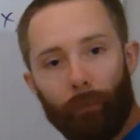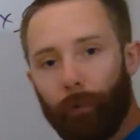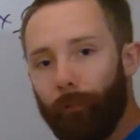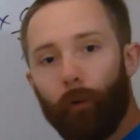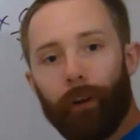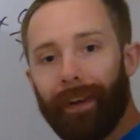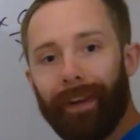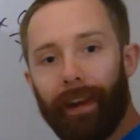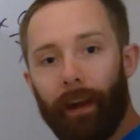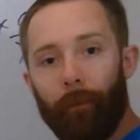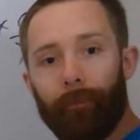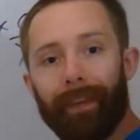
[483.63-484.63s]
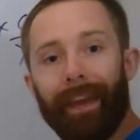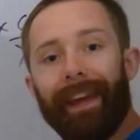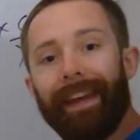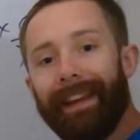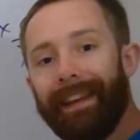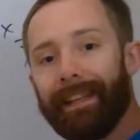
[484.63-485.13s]
before it can get out.
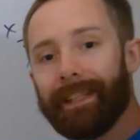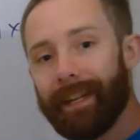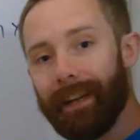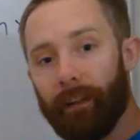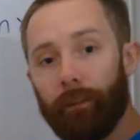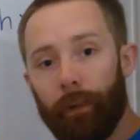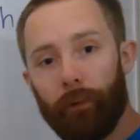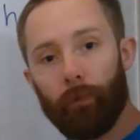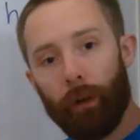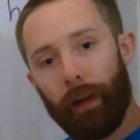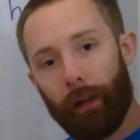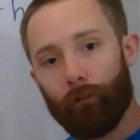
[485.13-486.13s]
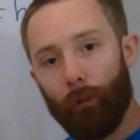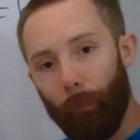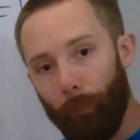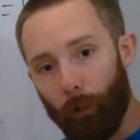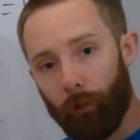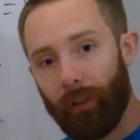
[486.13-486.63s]
Each individual
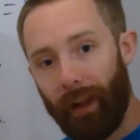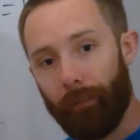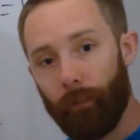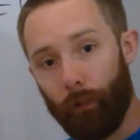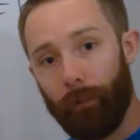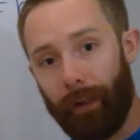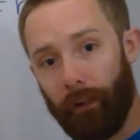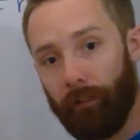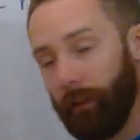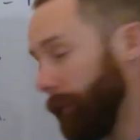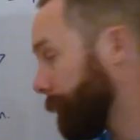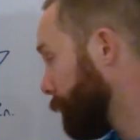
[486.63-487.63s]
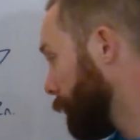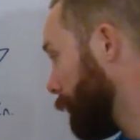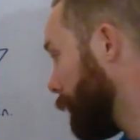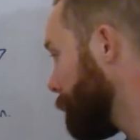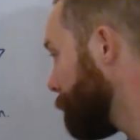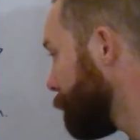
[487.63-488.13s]
electron must have enough energy,
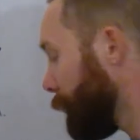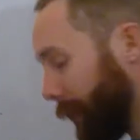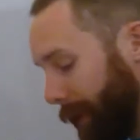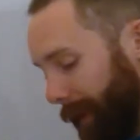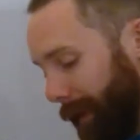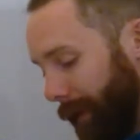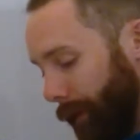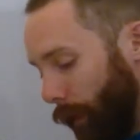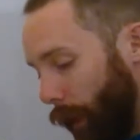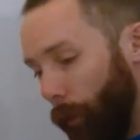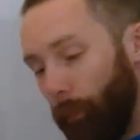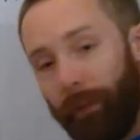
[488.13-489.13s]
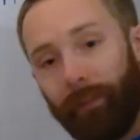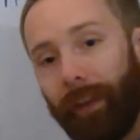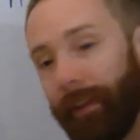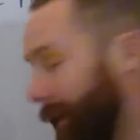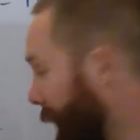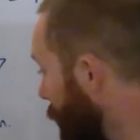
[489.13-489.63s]
okay? We
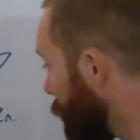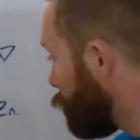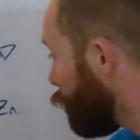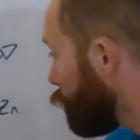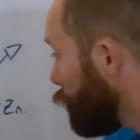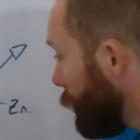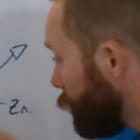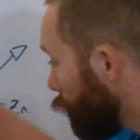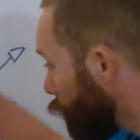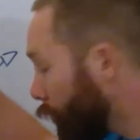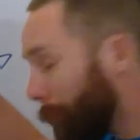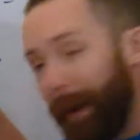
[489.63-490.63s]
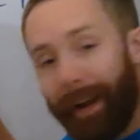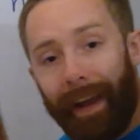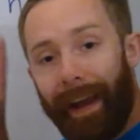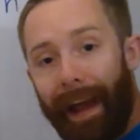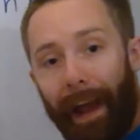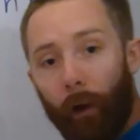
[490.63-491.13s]
see that it does not matter
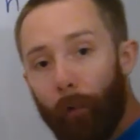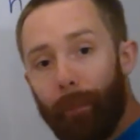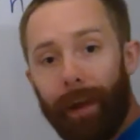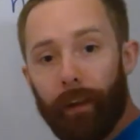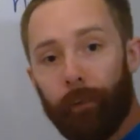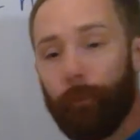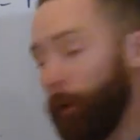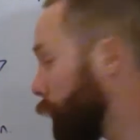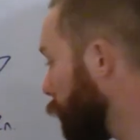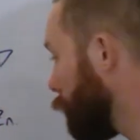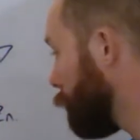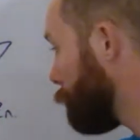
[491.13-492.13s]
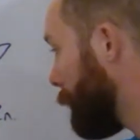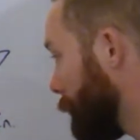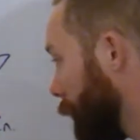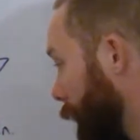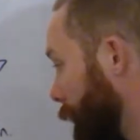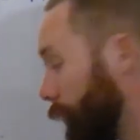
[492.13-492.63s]
how many photons of red
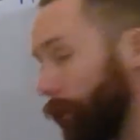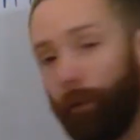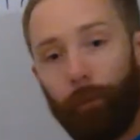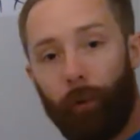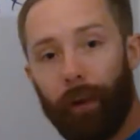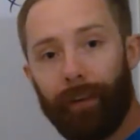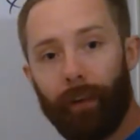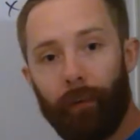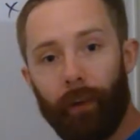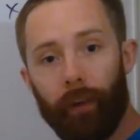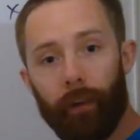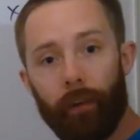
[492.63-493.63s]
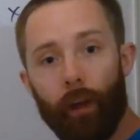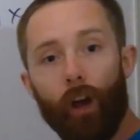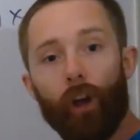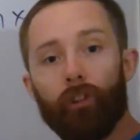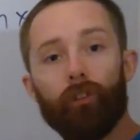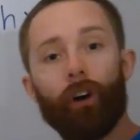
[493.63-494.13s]
light that I fire down here,
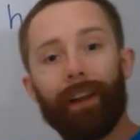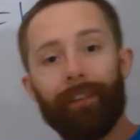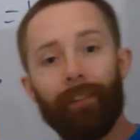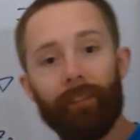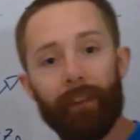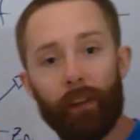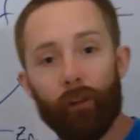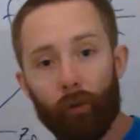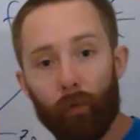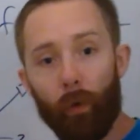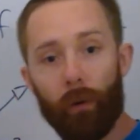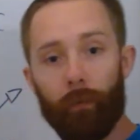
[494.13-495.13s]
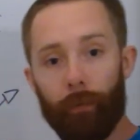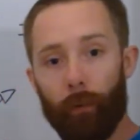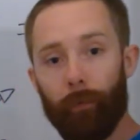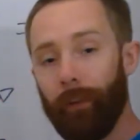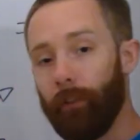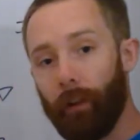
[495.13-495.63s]
not a single one of
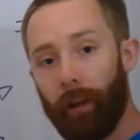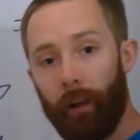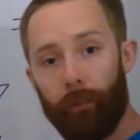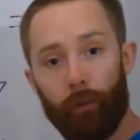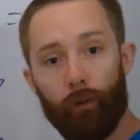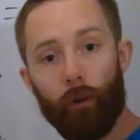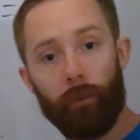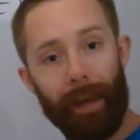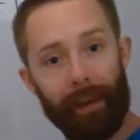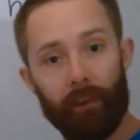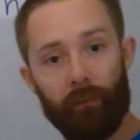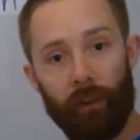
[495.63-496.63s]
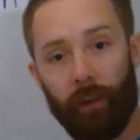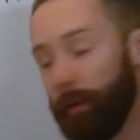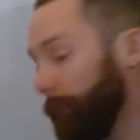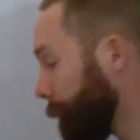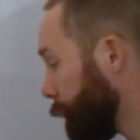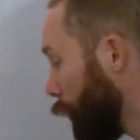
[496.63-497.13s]
them is going to have enough
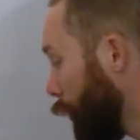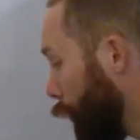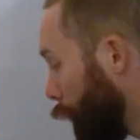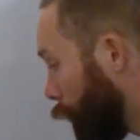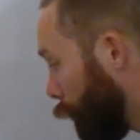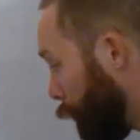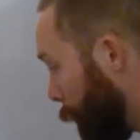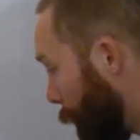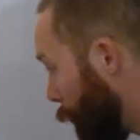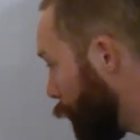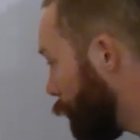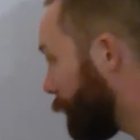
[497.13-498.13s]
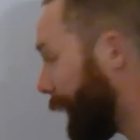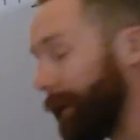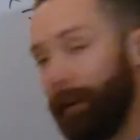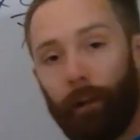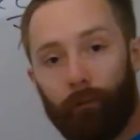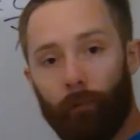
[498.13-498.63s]
energy to remove that
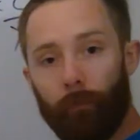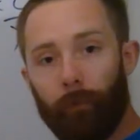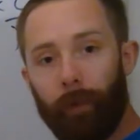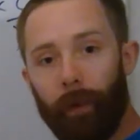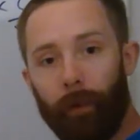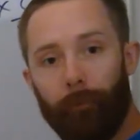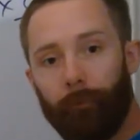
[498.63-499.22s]
electron from here,